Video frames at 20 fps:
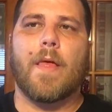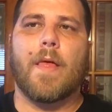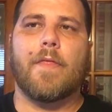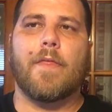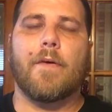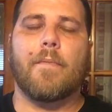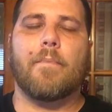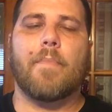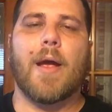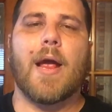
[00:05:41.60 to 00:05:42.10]

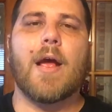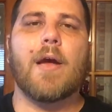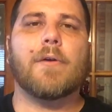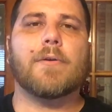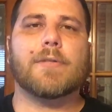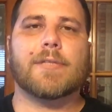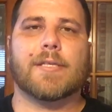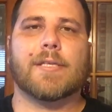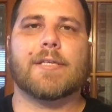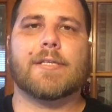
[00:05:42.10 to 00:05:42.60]
The
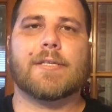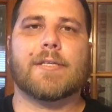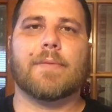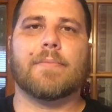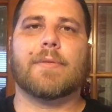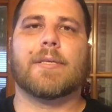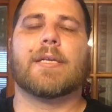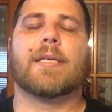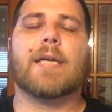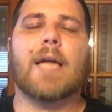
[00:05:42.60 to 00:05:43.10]
bail
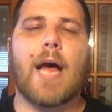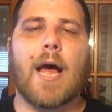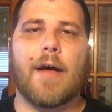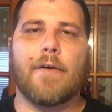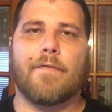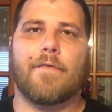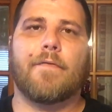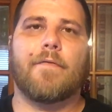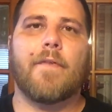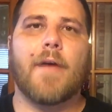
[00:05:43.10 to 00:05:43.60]
system did
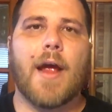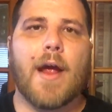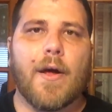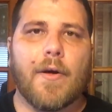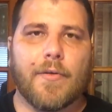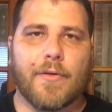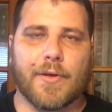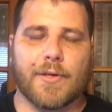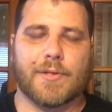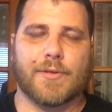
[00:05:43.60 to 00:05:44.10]
not
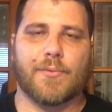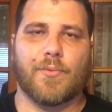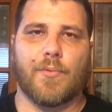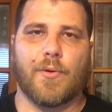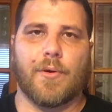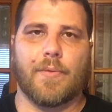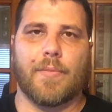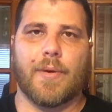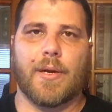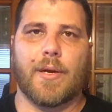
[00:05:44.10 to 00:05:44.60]
fail this
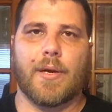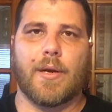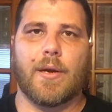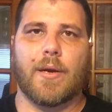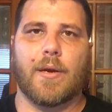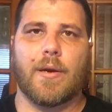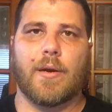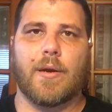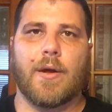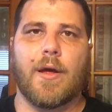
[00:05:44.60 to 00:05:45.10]
woman.
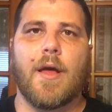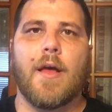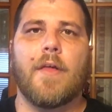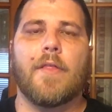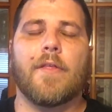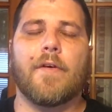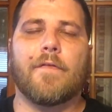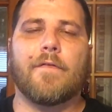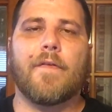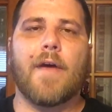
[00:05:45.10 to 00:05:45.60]

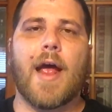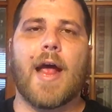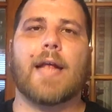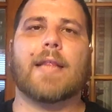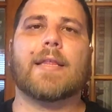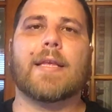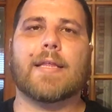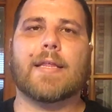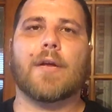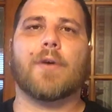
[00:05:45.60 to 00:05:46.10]
The
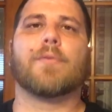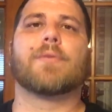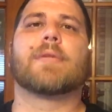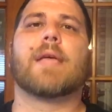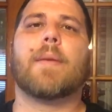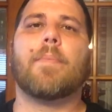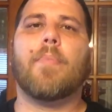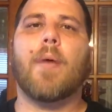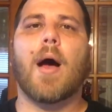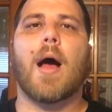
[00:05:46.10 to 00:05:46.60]
fact that there was
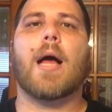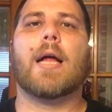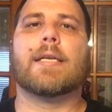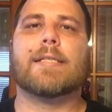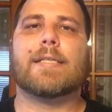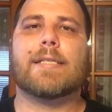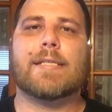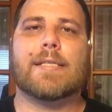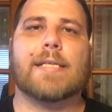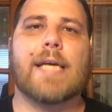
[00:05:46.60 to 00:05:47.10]
a
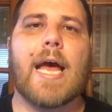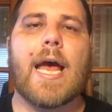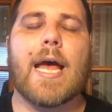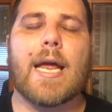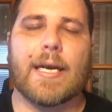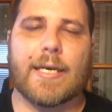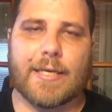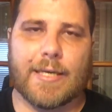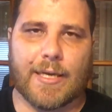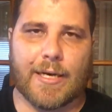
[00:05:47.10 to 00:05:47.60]
bond
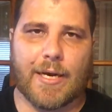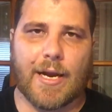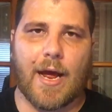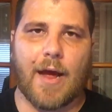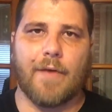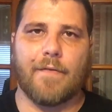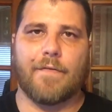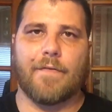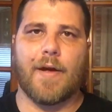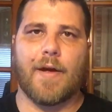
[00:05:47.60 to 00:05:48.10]
set did
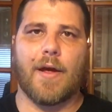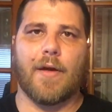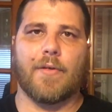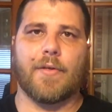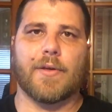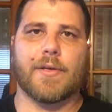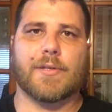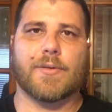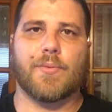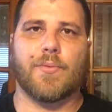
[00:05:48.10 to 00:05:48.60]
not fail
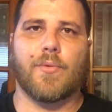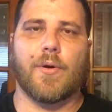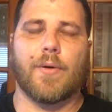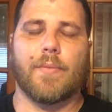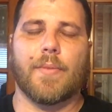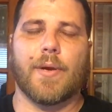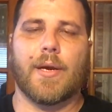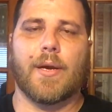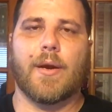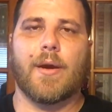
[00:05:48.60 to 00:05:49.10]
this
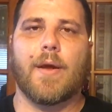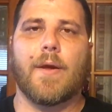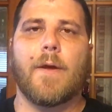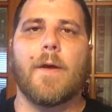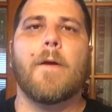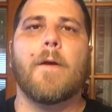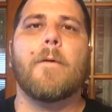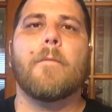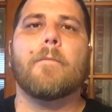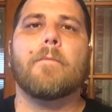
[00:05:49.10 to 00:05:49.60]
woman.
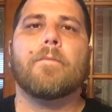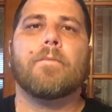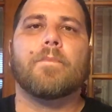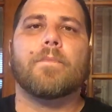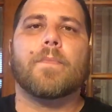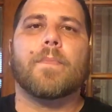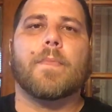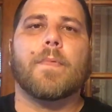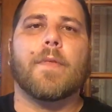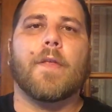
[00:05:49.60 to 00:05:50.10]

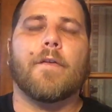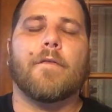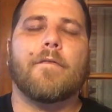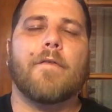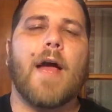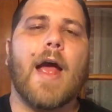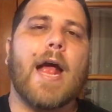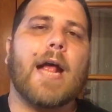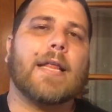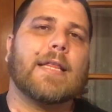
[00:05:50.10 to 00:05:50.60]
The
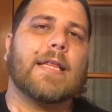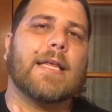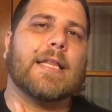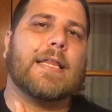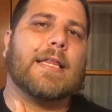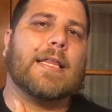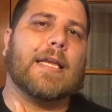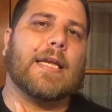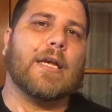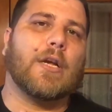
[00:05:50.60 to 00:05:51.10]
fact
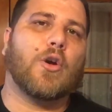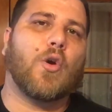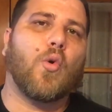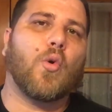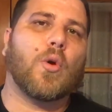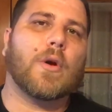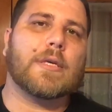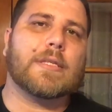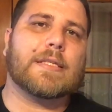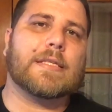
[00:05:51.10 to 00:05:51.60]
that the
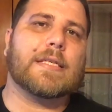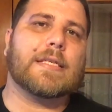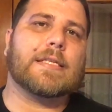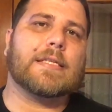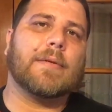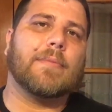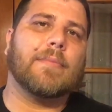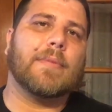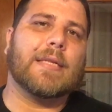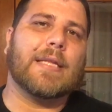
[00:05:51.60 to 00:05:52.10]
court
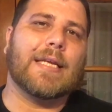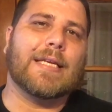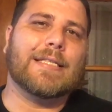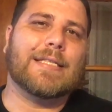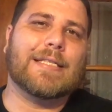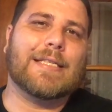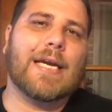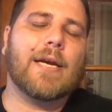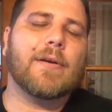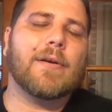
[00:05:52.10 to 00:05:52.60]
system and the
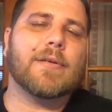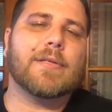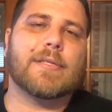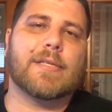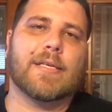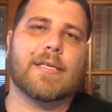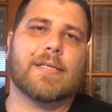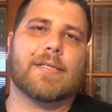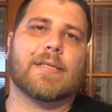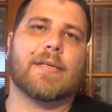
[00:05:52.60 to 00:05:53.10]
jail
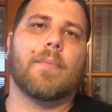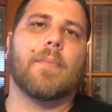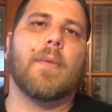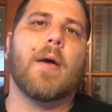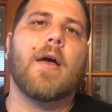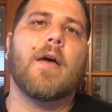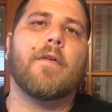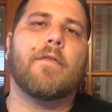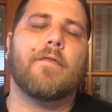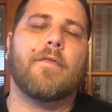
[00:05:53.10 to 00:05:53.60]
system
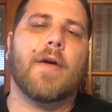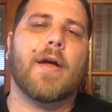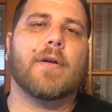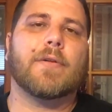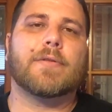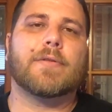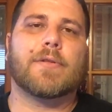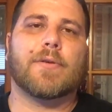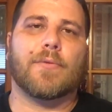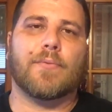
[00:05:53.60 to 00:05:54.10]

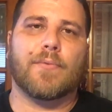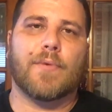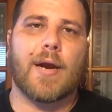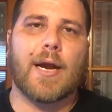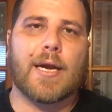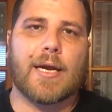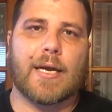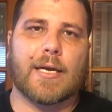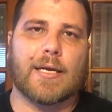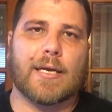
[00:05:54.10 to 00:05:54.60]
failed to
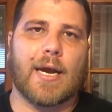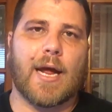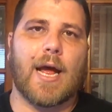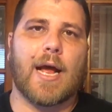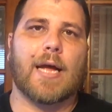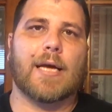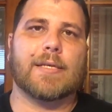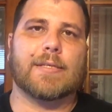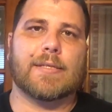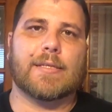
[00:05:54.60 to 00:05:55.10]

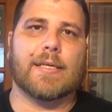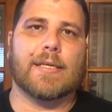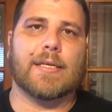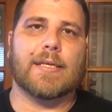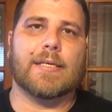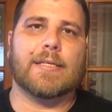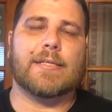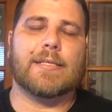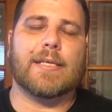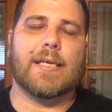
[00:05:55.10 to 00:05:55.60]
recognize
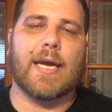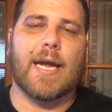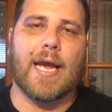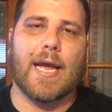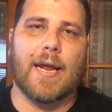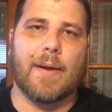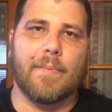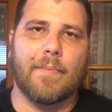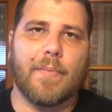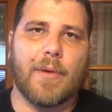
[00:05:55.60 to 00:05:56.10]
that she
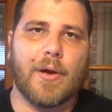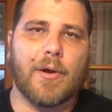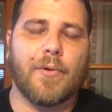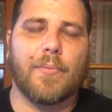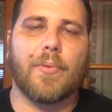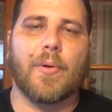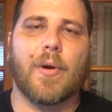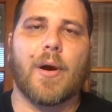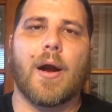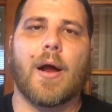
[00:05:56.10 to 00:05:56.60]
had mental
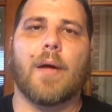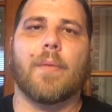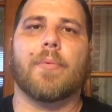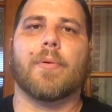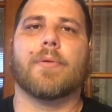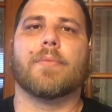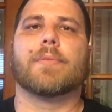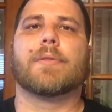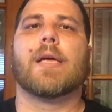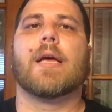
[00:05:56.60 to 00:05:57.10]

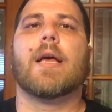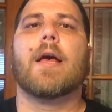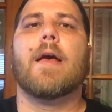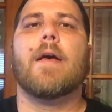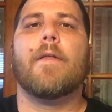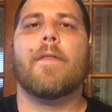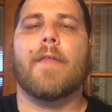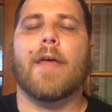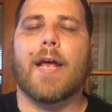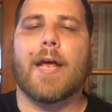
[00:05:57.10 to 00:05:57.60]
problems
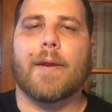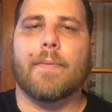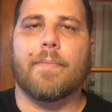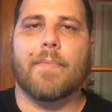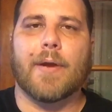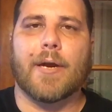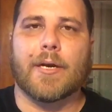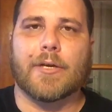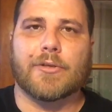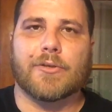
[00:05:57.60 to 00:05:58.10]
that had
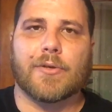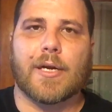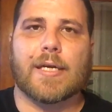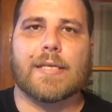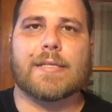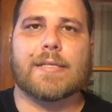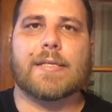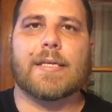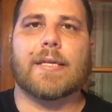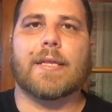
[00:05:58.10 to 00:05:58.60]
been
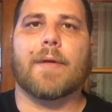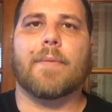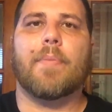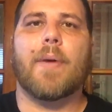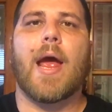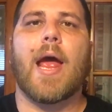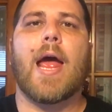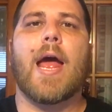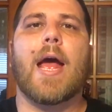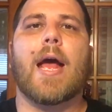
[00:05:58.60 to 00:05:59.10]
addressed in the
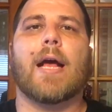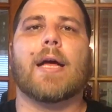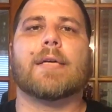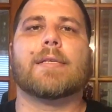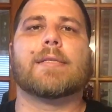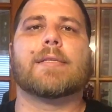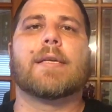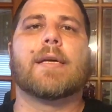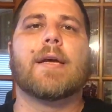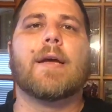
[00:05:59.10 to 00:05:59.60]

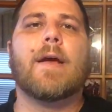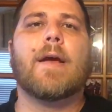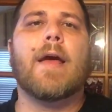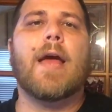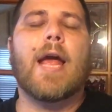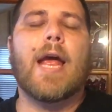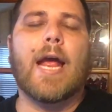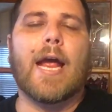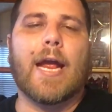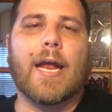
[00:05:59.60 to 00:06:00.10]
past,
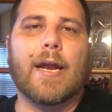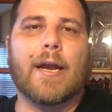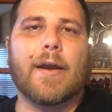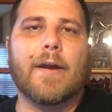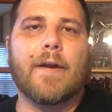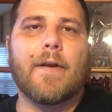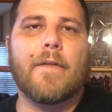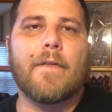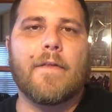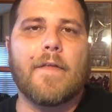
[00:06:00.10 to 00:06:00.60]

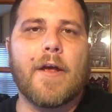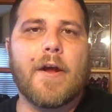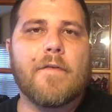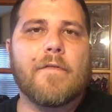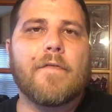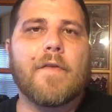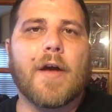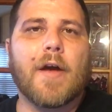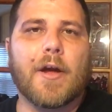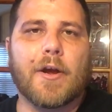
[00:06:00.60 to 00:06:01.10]
and their
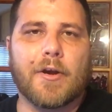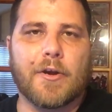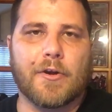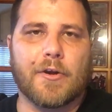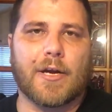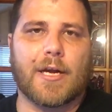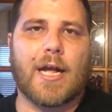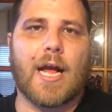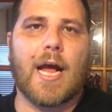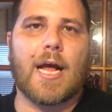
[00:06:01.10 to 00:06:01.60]
failure
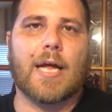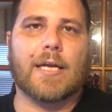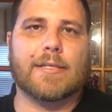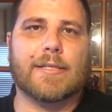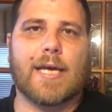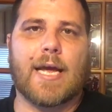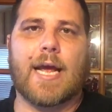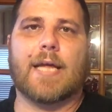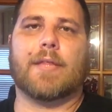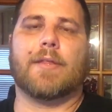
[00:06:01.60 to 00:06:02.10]
to
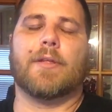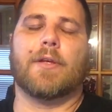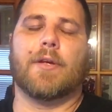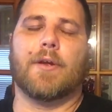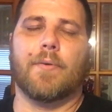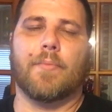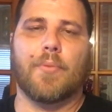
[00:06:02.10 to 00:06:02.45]
contact the